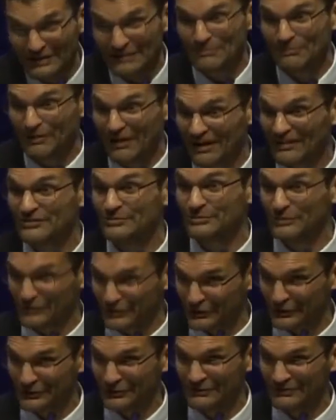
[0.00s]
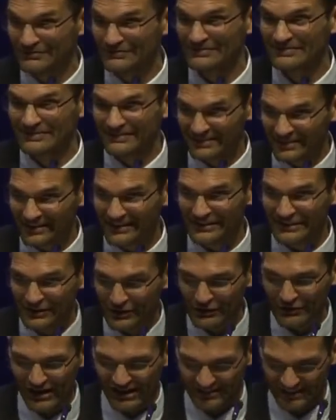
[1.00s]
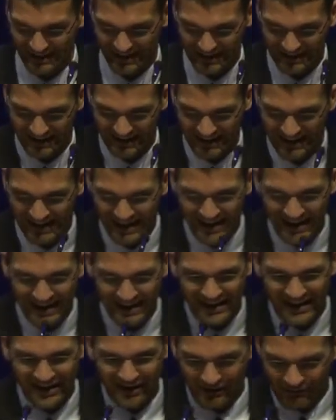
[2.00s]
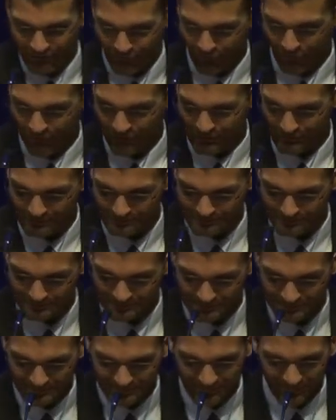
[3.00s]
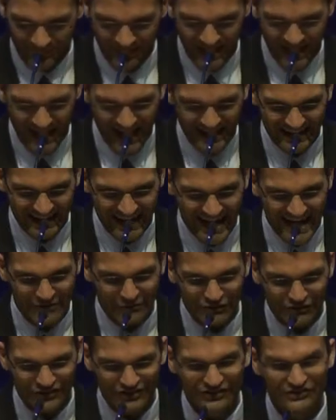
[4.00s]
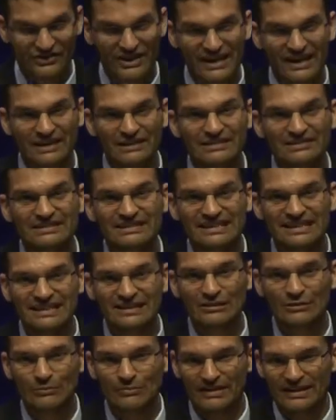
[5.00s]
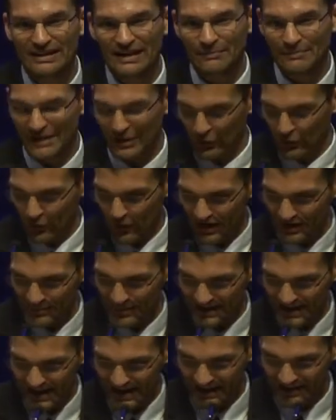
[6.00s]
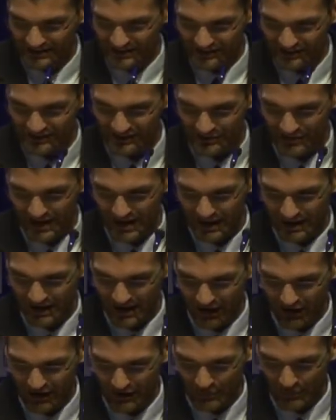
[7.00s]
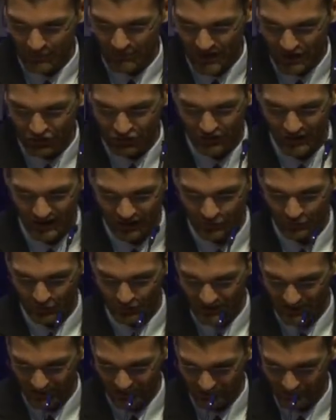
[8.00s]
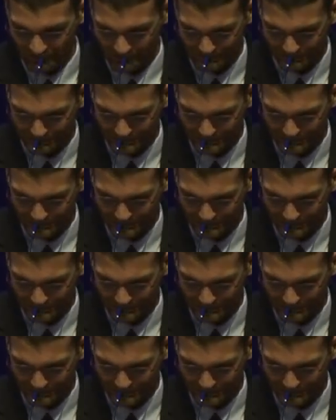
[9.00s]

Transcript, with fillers: implausible too? I think you can grant that. Fourth, I can't resist saying a little bit about quantum mechanics. This is my area of professional expertise.